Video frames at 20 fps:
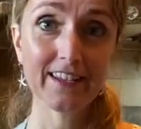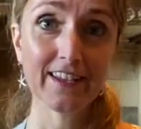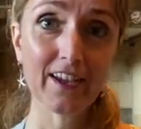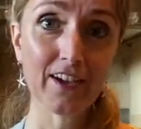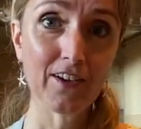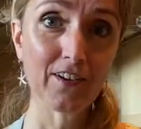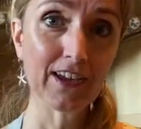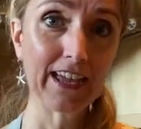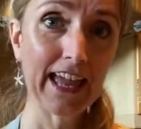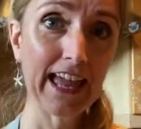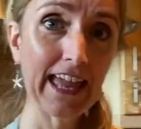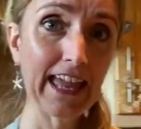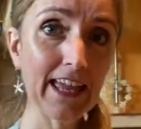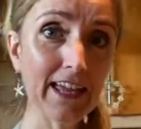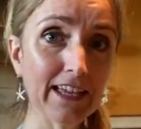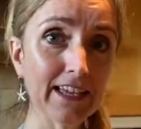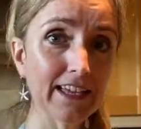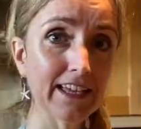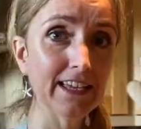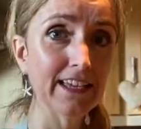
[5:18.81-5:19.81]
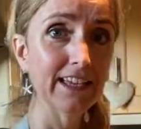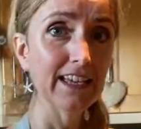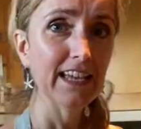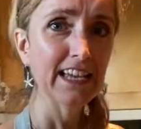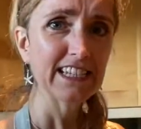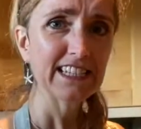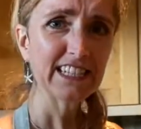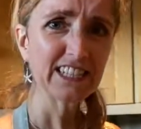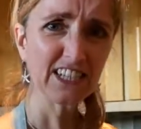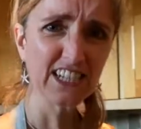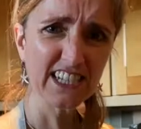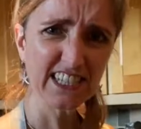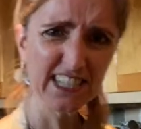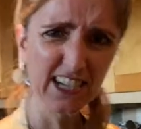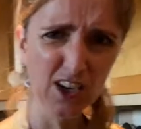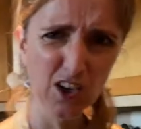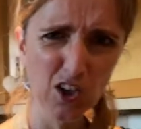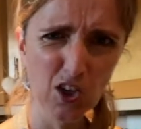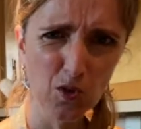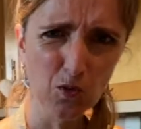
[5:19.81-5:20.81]
Okay? Did I tell
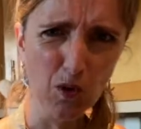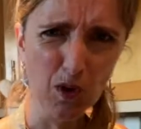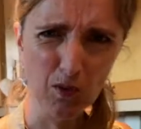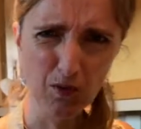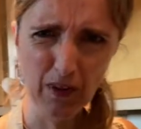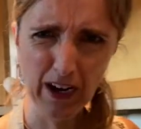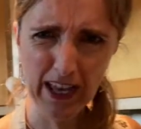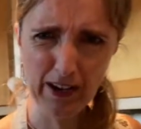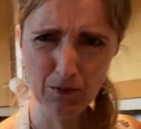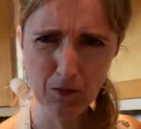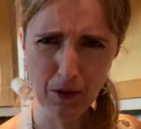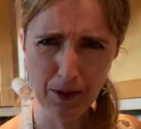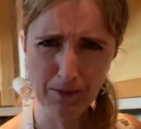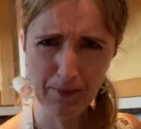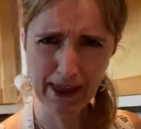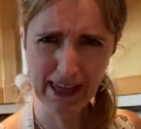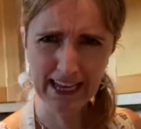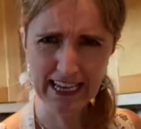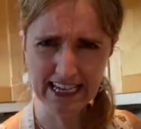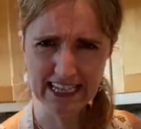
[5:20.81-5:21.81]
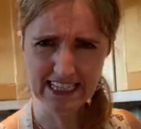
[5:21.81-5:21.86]
you what flavour we're making